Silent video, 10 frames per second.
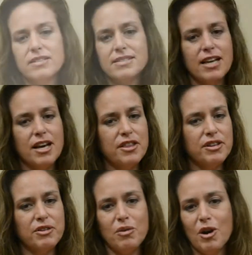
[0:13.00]
There's
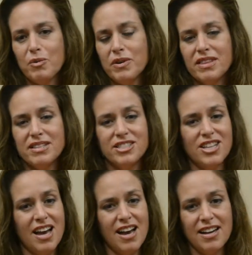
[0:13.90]
nothing wrong with it,
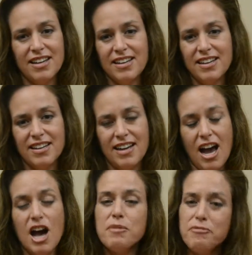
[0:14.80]
Jack.
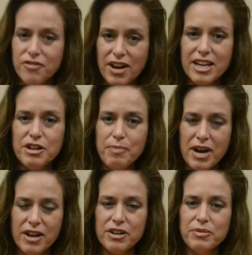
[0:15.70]
I'm fine
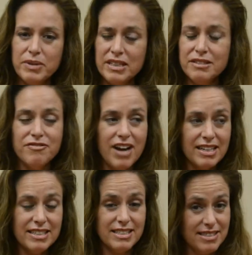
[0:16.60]
about it. Really,
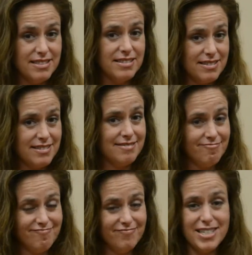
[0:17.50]
fact is,
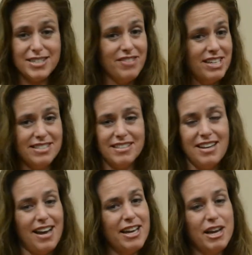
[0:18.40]
let's face
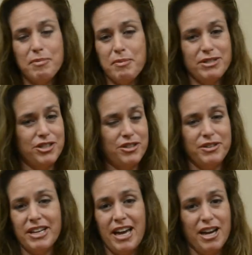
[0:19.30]
it, I am a
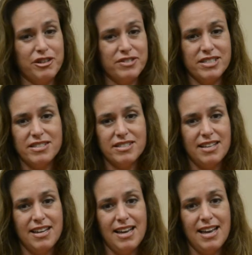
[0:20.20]
maturing actress.